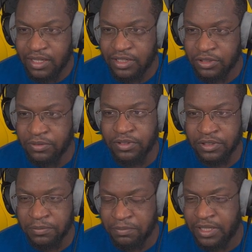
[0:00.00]
A doomed
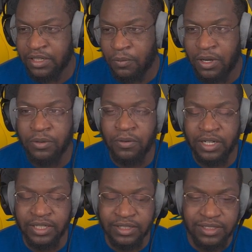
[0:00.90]
recruit being a
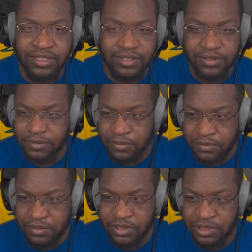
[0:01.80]
1/1,
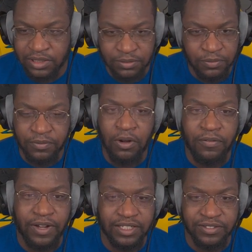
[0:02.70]
just with no
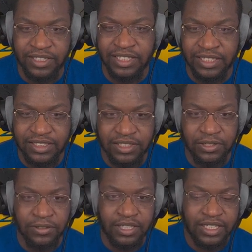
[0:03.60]
effect or anything.
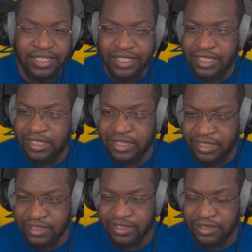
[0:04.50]
So
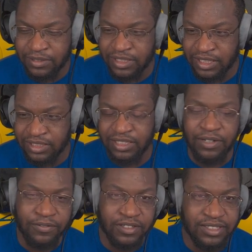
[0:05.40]
that is something to kind of look
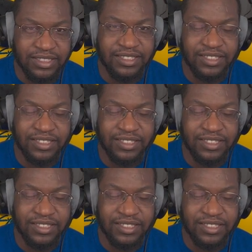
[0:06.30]
out for.